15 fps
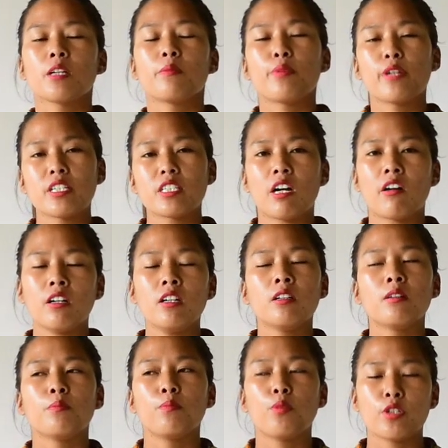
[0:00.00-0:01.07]
brings our
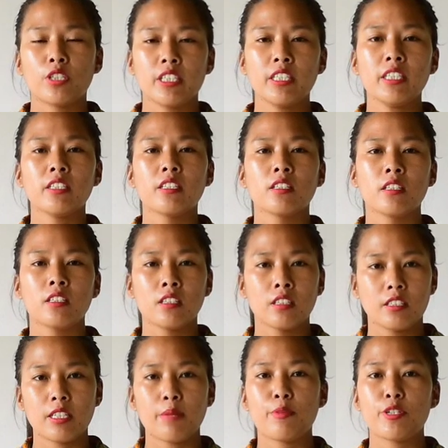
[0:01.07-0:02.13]
body
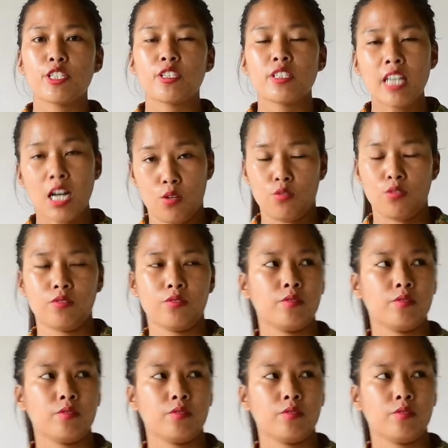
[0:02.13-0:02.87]
temperature down.